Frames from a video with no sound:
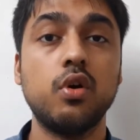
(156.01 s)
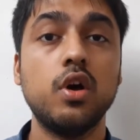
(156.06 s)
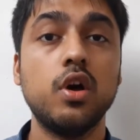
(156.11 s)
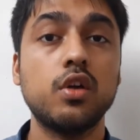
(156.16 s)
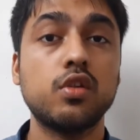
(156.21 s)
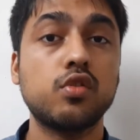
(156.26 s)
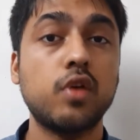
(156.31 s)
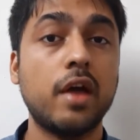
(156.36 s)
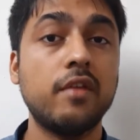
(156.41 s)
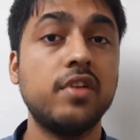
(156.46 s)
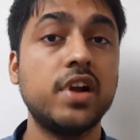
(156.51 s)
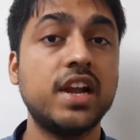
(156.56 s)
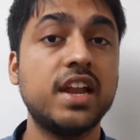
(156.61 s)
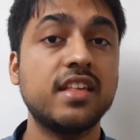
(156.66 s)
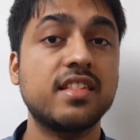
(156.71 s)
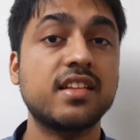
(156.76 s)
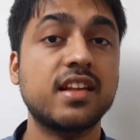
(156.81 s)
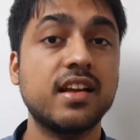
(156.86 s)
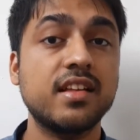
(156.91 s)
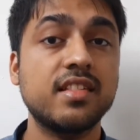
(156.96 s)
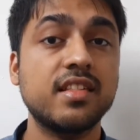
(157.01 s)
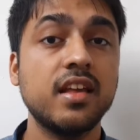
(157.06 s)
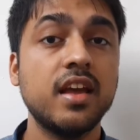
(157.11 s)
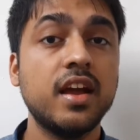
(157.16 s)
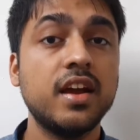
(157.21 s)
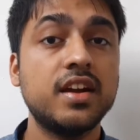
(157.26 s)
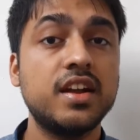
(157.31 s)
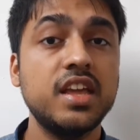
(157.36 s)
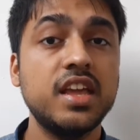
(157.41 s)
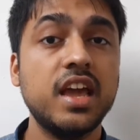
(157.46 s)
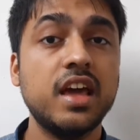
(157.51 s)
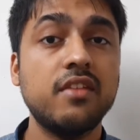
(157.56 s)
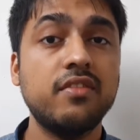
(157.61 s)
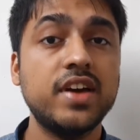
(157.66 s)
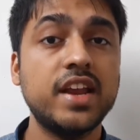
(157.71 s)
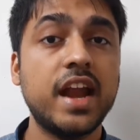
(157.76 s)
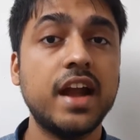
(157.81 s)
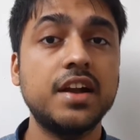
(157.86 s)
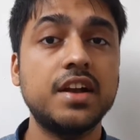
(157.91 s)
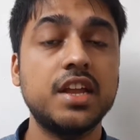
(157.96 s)
So I will discuss Tier 1
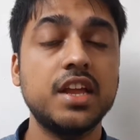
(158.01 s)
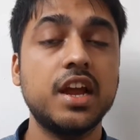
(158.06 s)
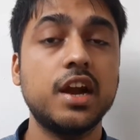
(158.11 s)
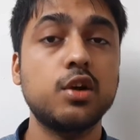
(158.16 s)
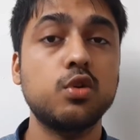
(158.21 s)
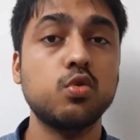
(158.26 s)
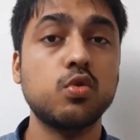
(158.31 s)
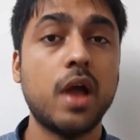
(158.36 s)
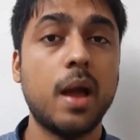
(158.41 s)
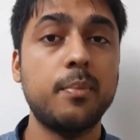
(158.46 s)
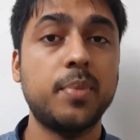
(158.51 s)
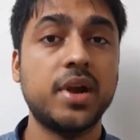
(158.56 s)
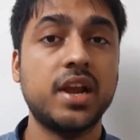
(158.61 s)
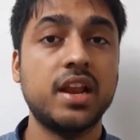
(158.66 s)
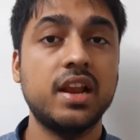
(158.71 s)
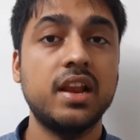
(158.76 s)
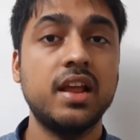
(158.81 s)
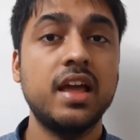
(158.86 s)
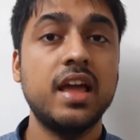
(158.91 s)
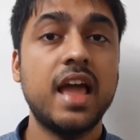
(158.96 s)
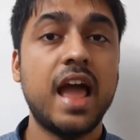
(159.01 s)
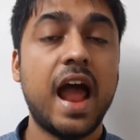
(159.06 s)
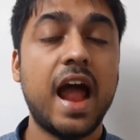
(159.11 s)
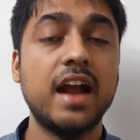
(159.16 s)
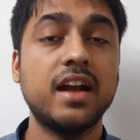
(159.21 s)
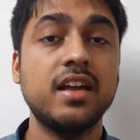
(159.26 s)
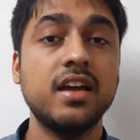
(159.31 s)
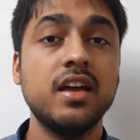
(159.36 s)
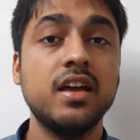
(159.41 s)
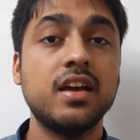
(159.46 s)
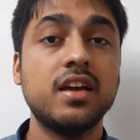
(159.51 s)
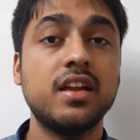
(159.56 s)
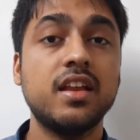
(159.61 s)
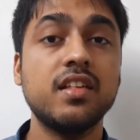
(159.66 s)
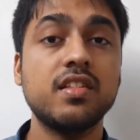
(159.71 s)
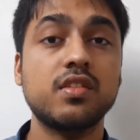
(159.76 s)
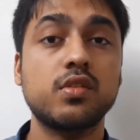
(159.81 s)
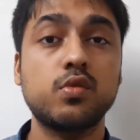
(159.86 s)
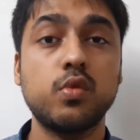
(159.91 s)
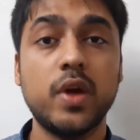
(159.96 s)
and Tier 2 capital and
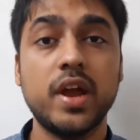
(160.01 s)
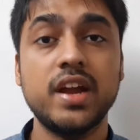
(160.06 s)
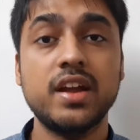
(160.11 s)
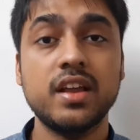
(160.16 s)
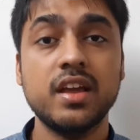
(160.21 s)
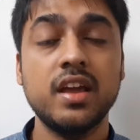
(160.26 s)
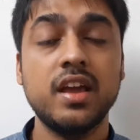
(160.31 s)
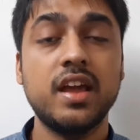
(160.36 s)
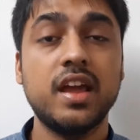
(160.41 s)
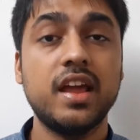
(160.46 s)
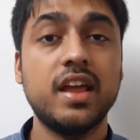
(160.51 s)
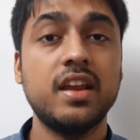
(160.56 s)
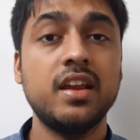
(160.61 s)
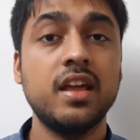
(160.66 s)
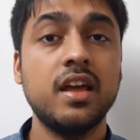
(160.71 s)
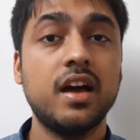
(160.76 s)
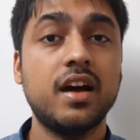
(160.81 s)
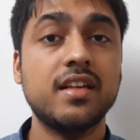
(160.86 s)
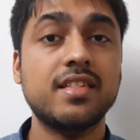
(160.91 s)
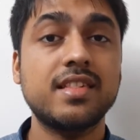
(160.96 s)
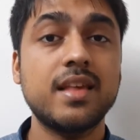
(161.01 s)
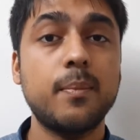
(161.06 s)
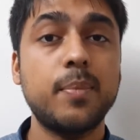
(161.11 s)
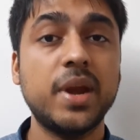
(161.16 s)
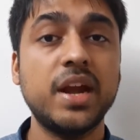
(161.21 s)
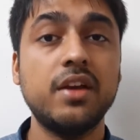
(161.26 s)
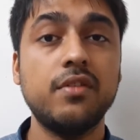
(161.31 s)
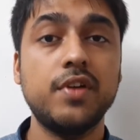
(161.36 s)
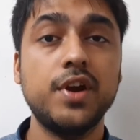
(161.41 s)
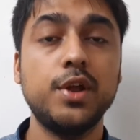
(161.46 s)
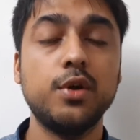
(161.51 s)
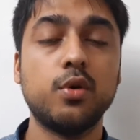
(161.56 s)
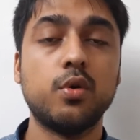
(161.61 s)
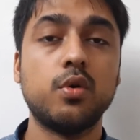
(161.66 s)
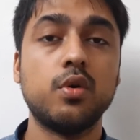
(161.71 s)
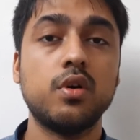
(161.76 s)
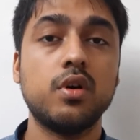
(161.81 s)
risk weight in a separate video.